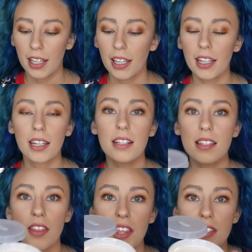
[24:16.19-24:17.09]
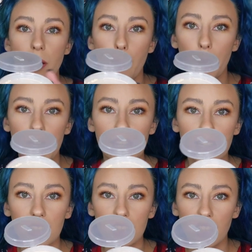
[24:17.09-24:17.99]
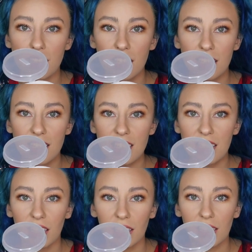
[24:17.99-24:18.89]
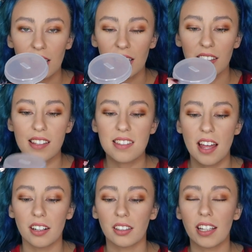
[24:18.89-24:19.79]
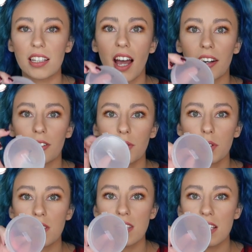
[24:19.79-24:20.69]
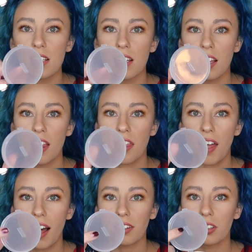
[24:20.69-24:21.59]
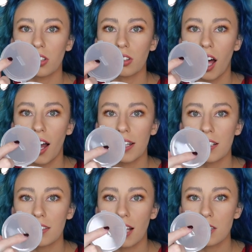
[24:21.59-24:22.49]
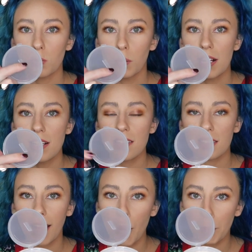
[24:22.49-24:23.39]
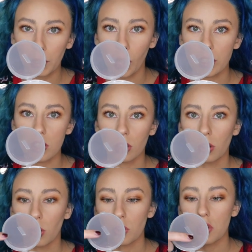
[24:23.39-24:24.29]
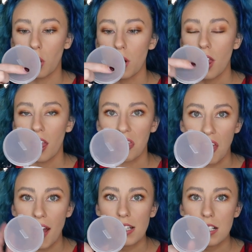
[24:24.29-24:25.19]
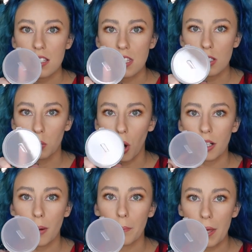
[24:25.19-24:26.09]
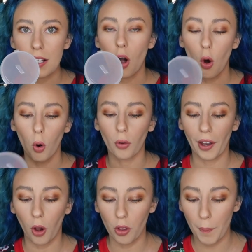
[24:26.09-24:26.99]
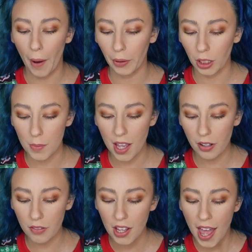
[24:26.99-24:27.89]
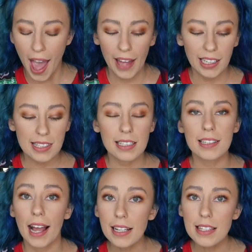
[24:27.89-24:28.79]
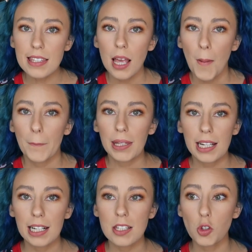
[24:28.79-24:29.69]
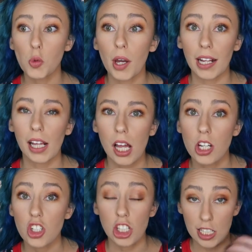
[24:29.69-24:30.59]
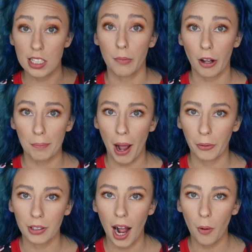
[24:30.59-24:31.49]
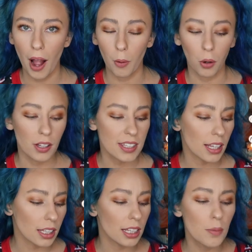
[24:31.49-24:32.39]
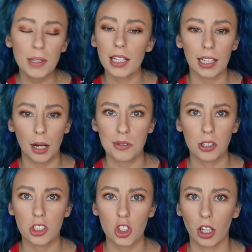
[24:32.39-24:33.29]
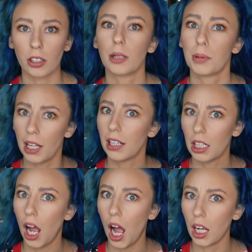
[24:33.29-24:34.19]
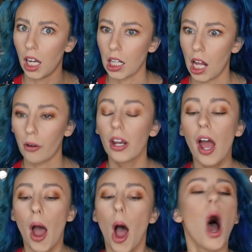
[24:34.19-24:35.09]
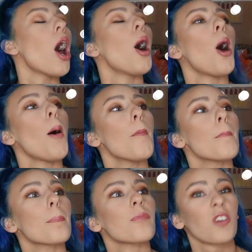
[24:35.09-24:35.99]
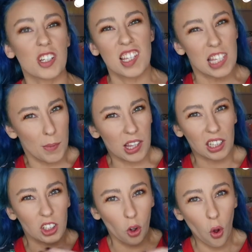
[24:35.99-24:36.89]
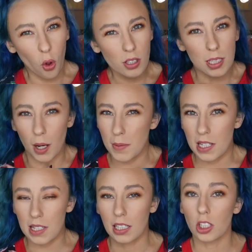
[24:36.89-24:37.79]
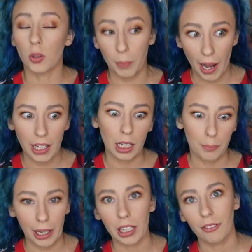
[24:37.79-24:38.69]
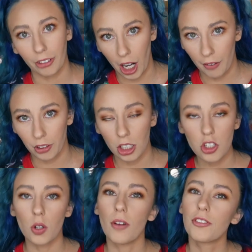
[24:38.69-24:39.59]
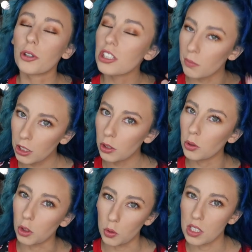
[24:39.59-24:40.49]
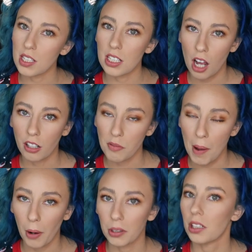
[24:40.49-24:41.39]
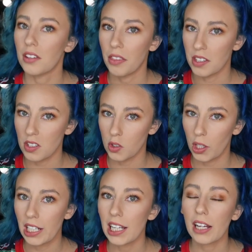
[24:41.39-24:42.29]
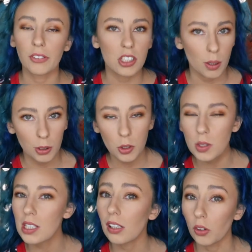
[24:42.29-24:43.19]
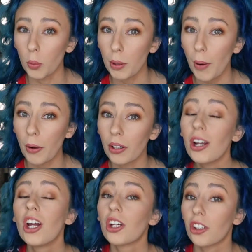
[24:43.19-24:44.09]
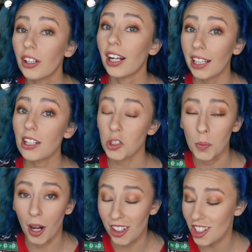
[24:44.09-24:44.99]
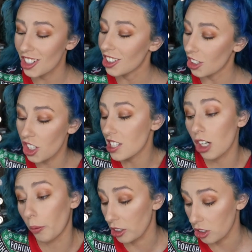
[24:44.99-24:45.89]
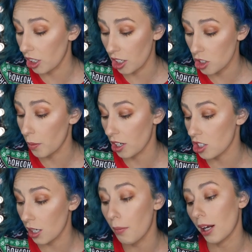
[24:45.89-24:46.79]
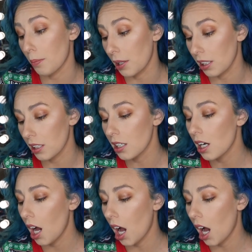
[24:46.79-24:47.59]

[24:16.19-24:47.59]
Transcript: It is this big just slit in the center. Like, I don't know if you can see that little line that's raised, that plugs the hole. So that is the one big hole that all the powder comes out of. And it's nice because you get a decent amount of powder out at once. In the beginning I was struggling, but then I got it out. Versus some of the little holes, sometimes it's like you're banging and banging forever. So if you're someone who uses a ton of powder, then this is great. If you're someone who uses a little bit of powder, you're gonna get too much. You're just going to get too much, in my opinion.